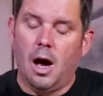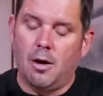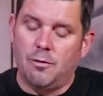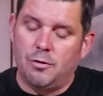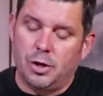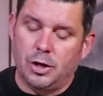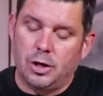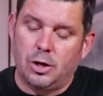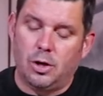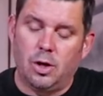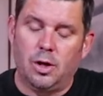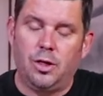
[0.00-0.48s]
of
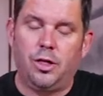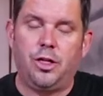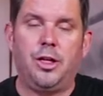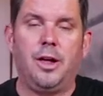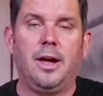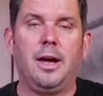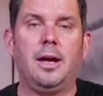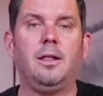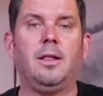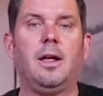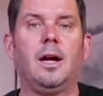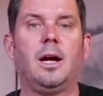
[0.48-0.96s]
the good
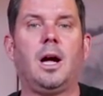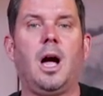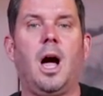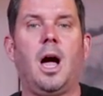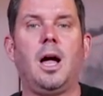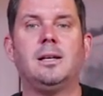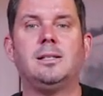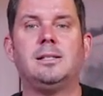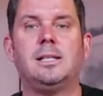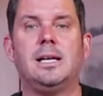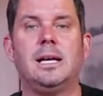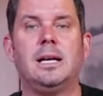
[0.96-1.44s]
thing that
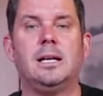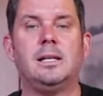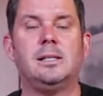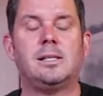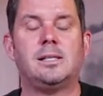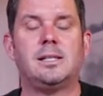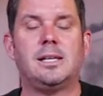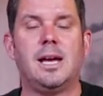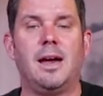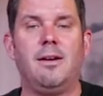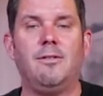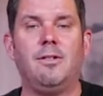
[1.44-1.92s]
God did in
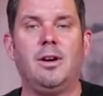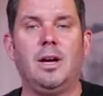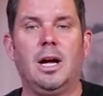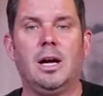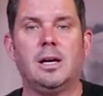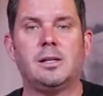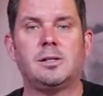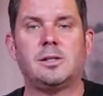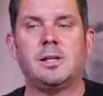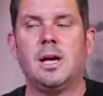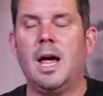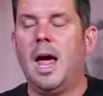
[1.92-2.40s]
saving
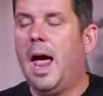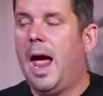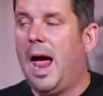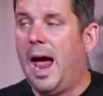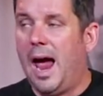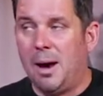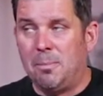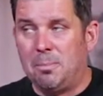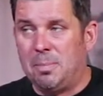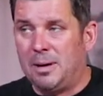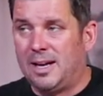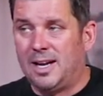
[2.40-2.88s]
us,
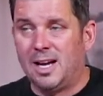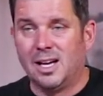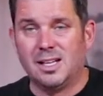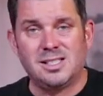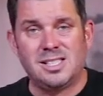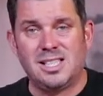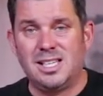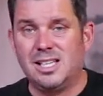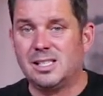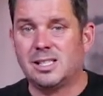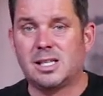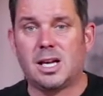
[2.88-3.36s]
and
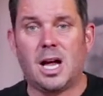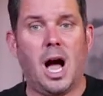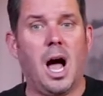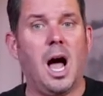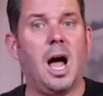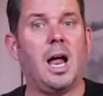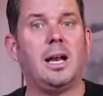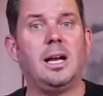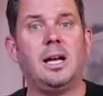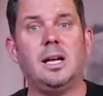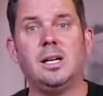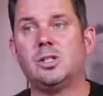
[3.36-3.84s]
because He's
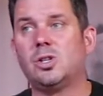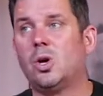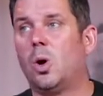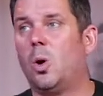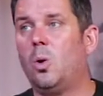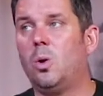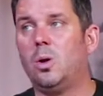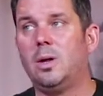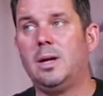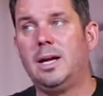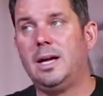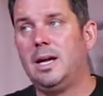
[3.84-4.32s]
God, He's
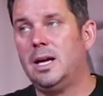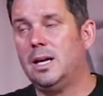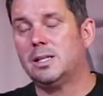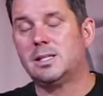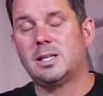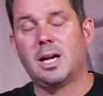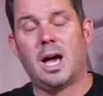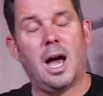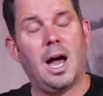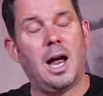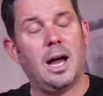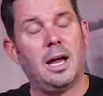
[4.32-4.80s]
holy,
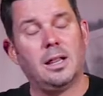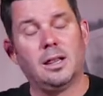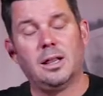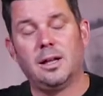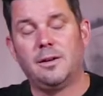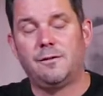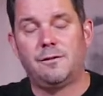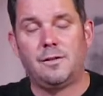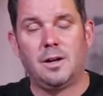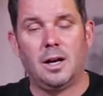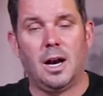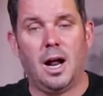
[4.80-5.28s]
He's high and
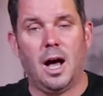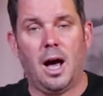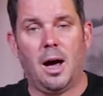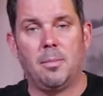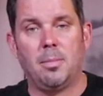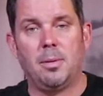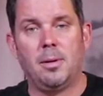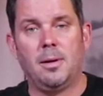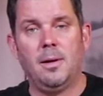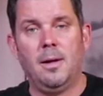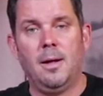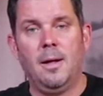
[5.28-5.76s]
lifted
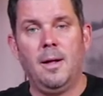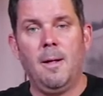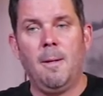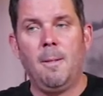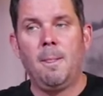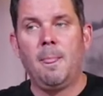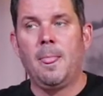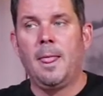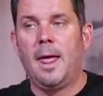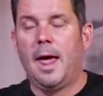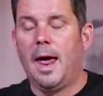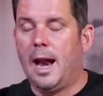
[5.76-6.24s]
up.
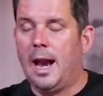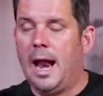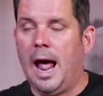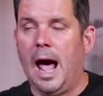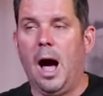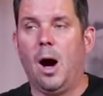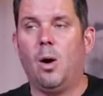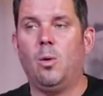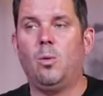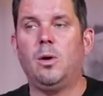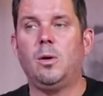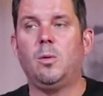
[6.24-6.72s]
And
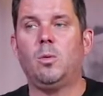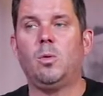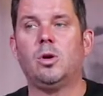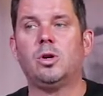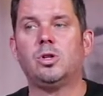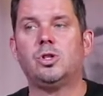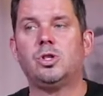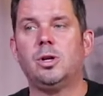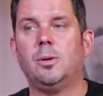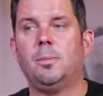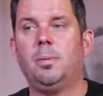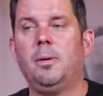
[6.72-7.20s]
how we
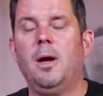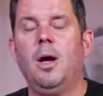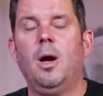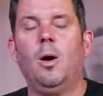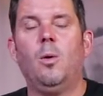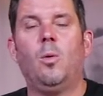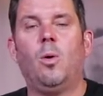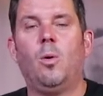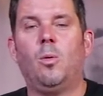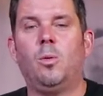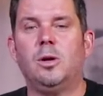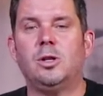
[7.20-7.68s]
worship,
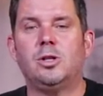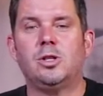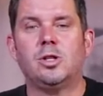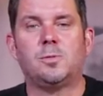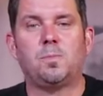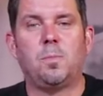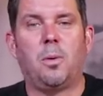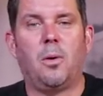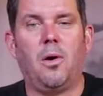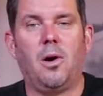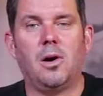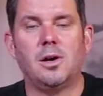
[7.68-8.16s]
well, we
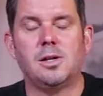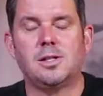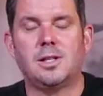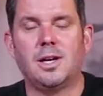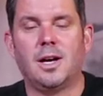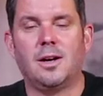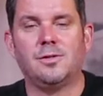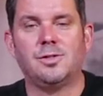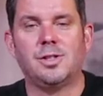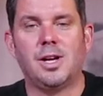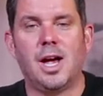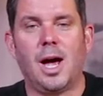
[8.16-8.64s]
just pour
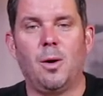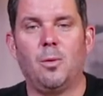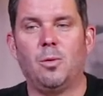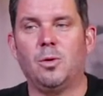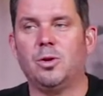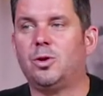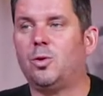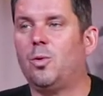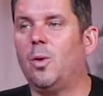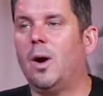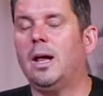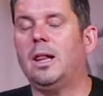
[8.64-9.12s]
ourselves out
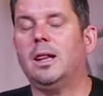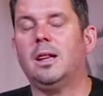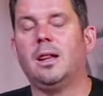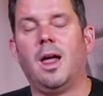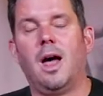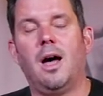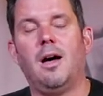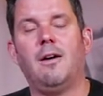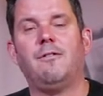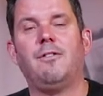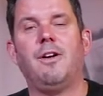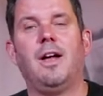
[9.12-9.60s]
with great
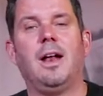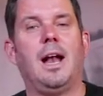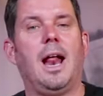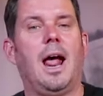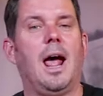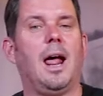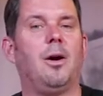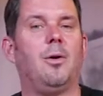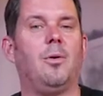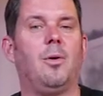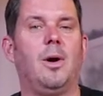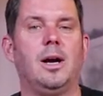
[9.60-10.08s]
love and
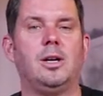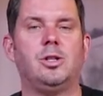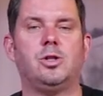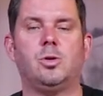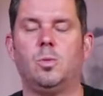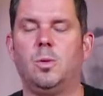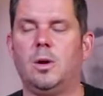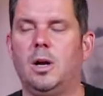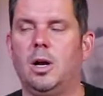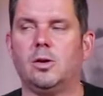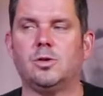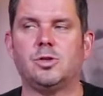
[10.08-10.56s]

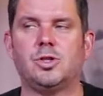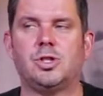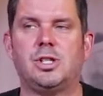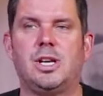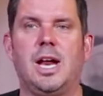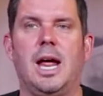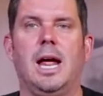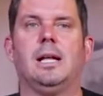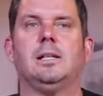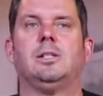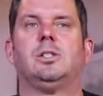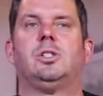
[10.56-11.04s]
adoration. We don't
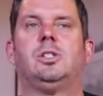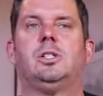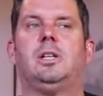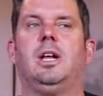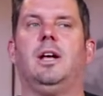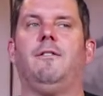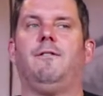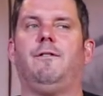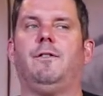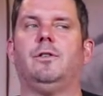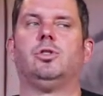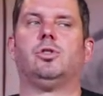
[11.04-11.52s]
stand
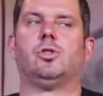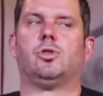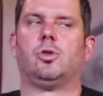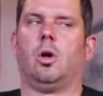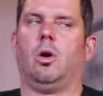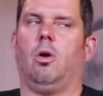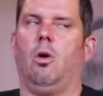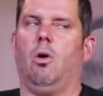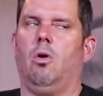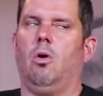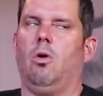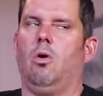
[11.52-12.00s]
stiff and just
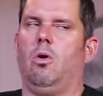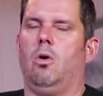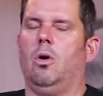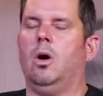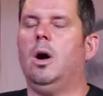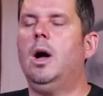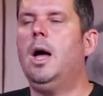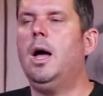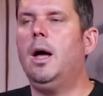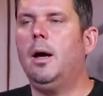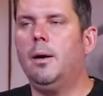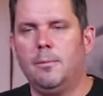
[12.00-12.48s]
like,
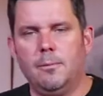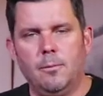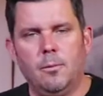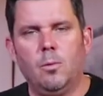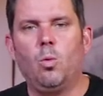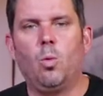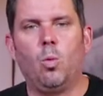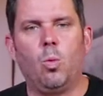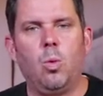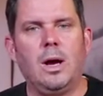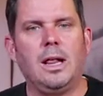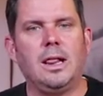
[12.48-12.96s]
oh,
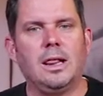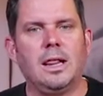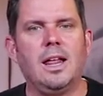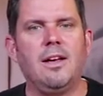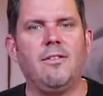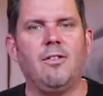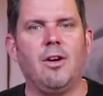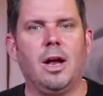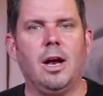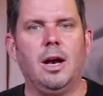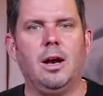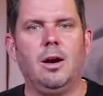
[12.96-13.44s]
we
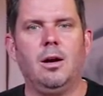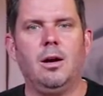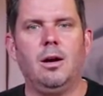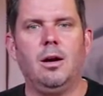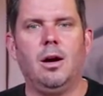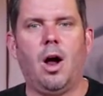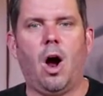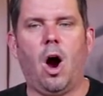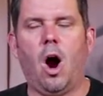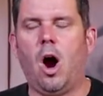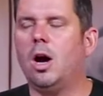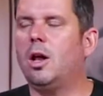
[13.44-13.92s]
live it.
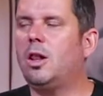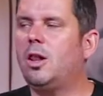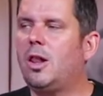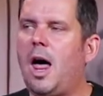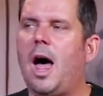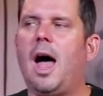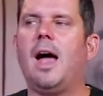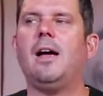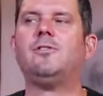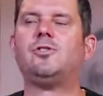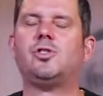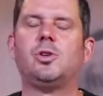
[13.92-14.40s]
Our
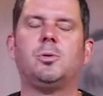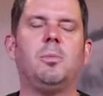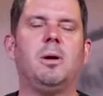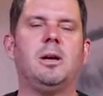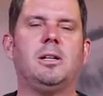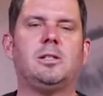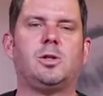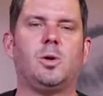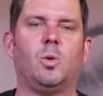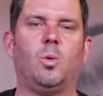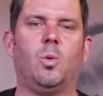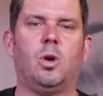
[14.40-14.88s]
lives are
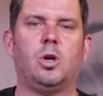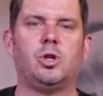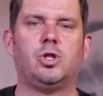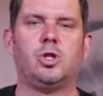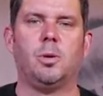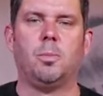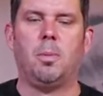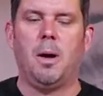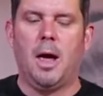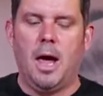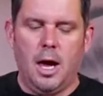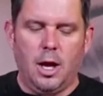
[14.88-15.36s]
meant to
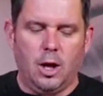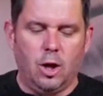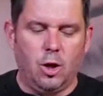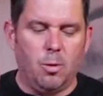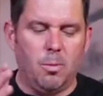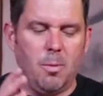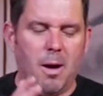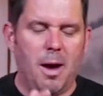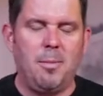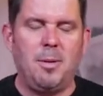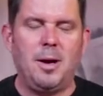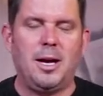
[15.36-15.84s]
worship.
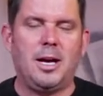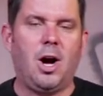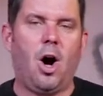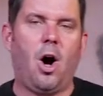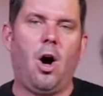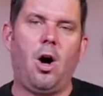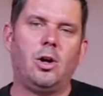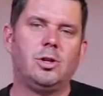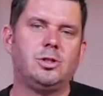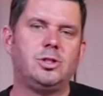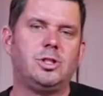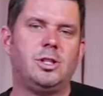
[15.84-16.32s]
You may be
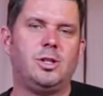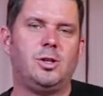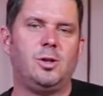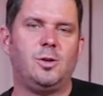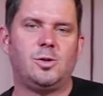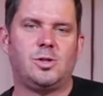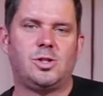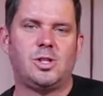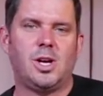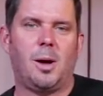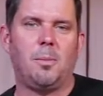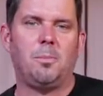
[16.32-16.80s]
called to
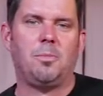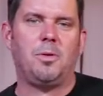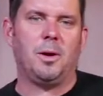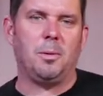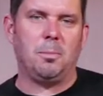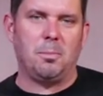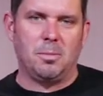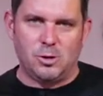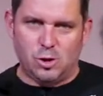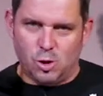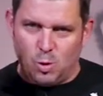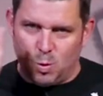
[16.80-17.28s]
do
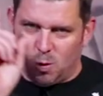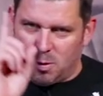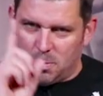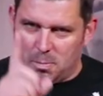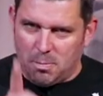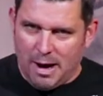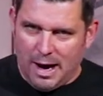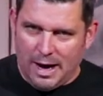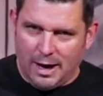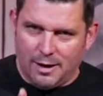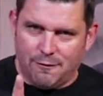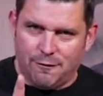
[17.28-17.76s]
something, but you were
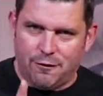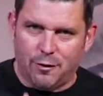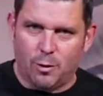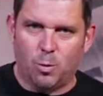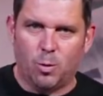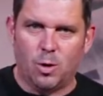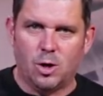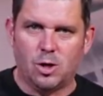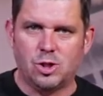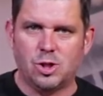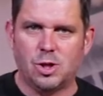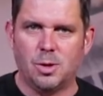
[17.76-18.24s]
made for
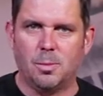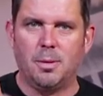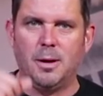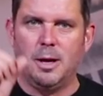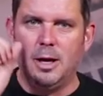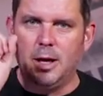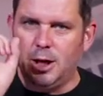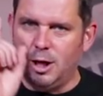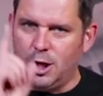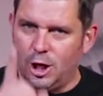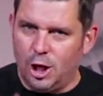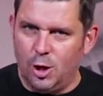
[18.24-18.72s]
worship.
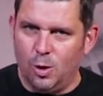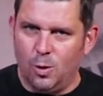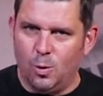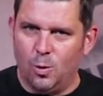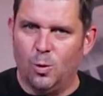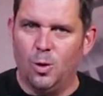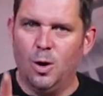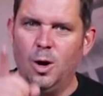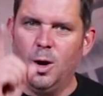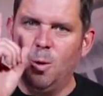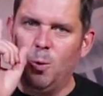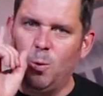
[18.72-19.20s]

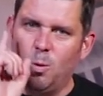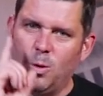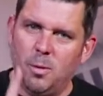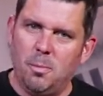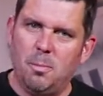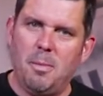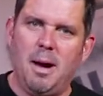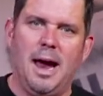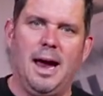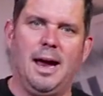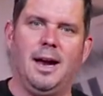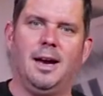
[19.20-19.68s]
You were
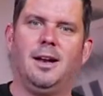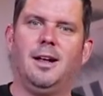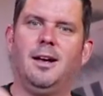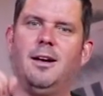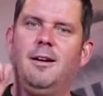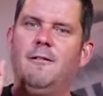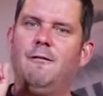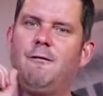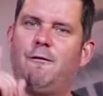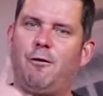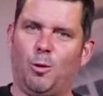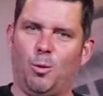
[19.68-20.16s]
made
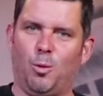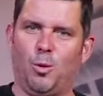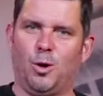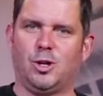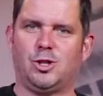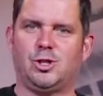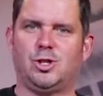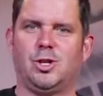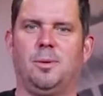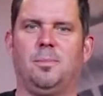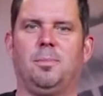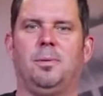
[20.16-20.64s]
for
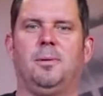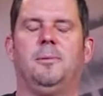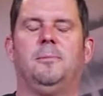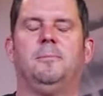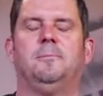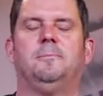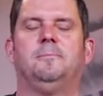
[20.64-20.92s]
worship.